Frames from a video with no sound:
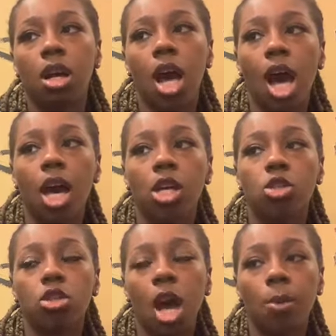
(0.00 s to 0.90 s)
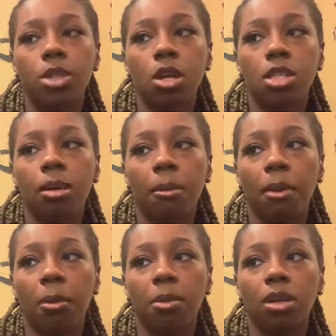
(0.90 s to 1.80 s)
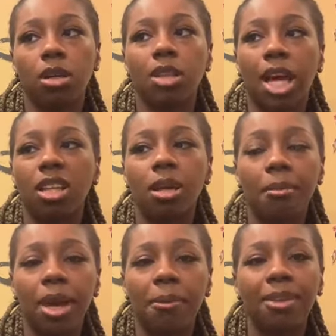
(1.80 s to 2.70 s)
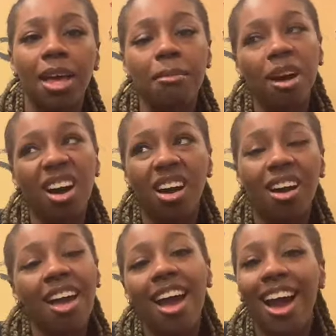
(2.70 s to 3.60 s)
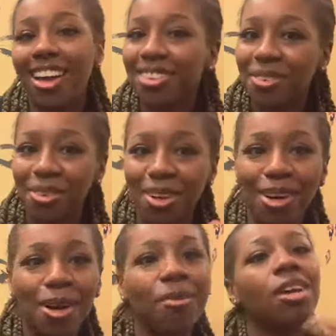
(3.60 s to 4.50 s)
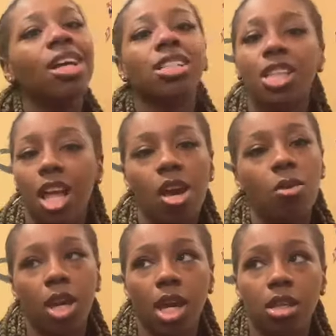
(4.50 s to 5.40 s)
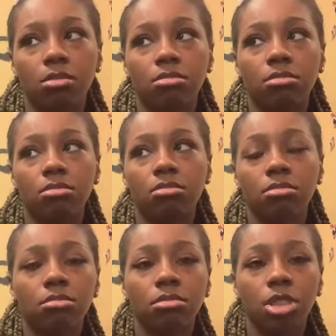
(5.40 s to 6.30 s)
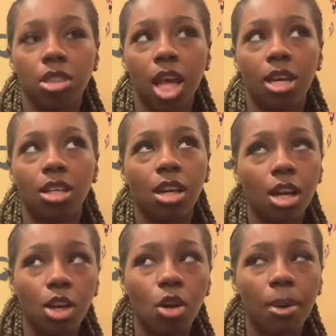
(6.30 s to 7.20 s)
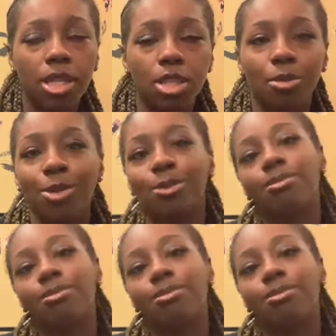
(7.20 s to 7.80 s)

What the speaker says: I was gonna tell my mama, like a little baby, like, Ma, I threw up. She like, okay. She like, go back to your room.